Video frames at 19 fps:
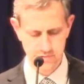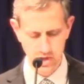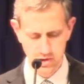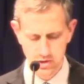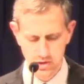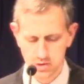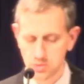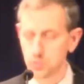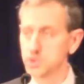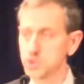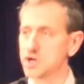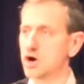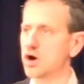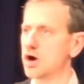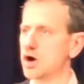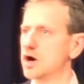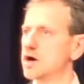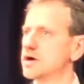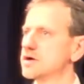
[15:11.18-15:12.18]
We
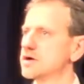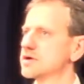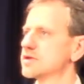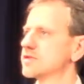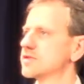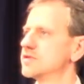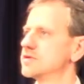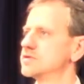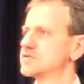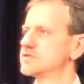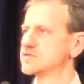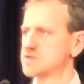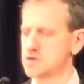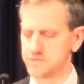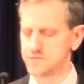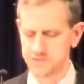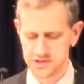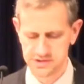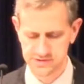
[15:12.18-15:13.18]
are those
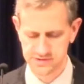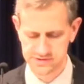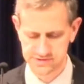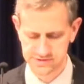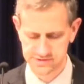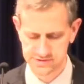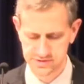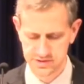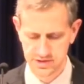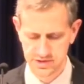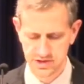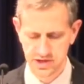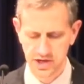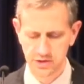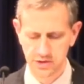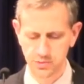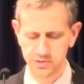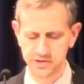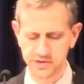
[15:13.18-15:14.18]
servants.
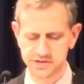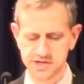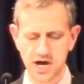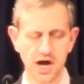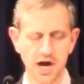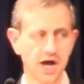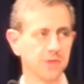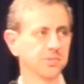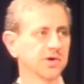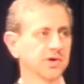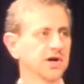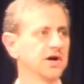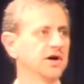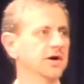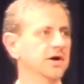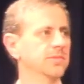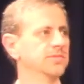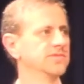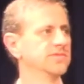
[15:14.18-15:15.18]
And when the time
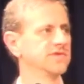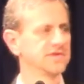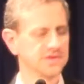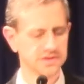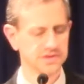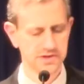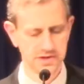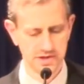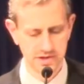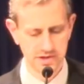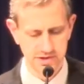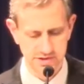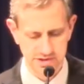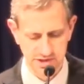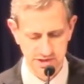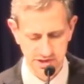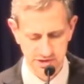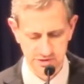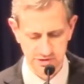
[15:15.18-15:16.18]
comes to
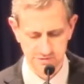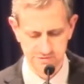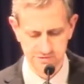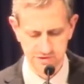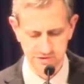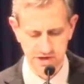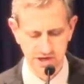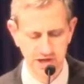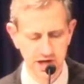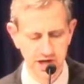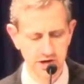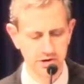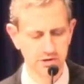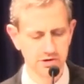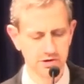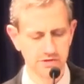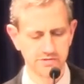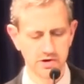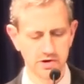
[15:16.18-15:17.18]
give an account
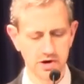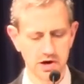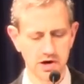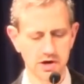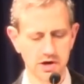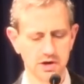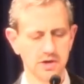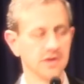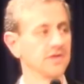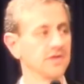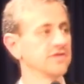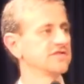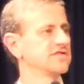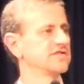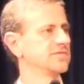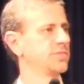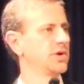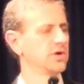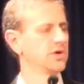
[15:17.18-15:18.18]
of our
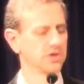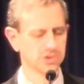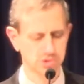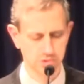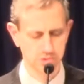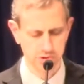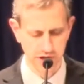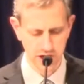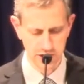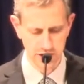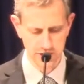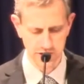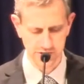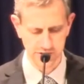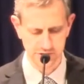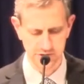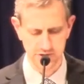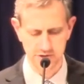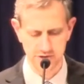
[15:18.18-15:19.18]
spiritual
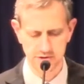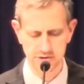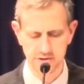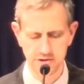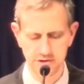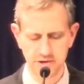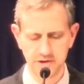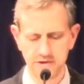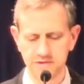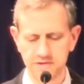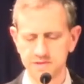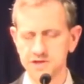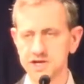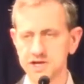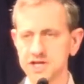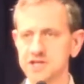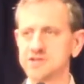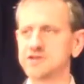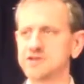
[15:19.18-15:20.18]
character, the
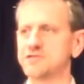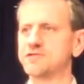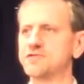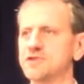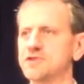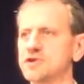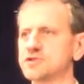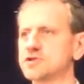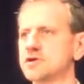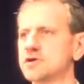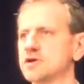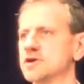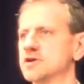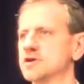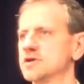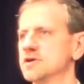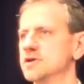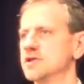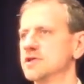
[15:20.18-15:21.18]
need to filter
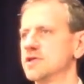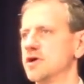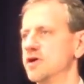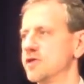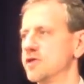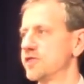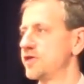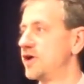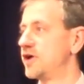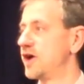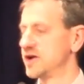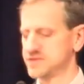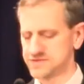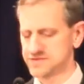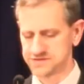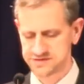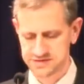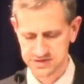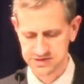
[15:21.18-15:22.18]
our
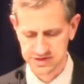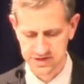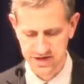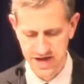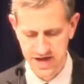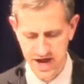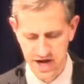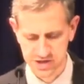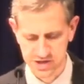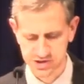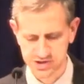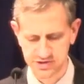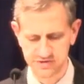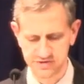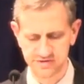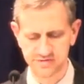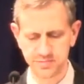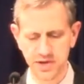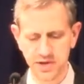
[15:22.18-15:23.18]
thoughts and
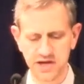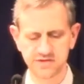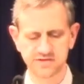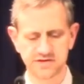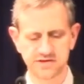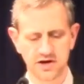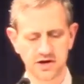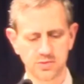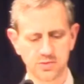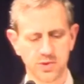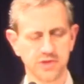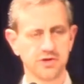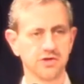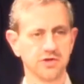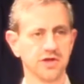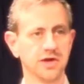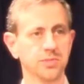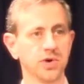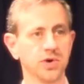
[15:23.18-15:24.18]
actions based on whether
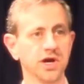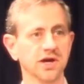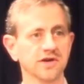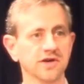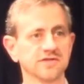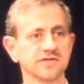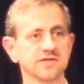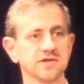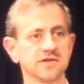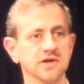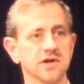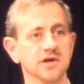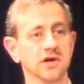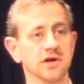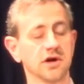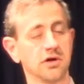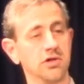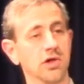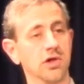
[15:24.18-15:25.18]
they bring us
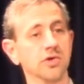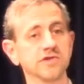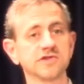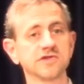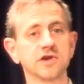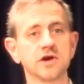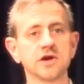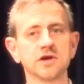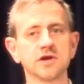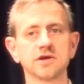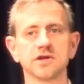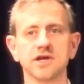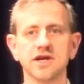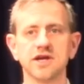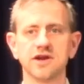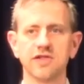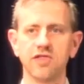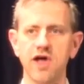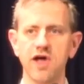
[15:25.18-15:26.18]
closer in
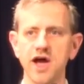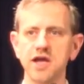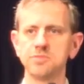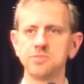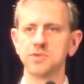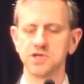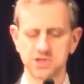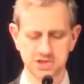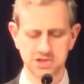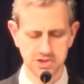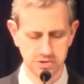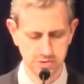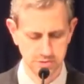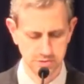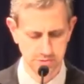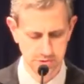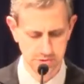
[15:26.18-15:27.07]
alignment to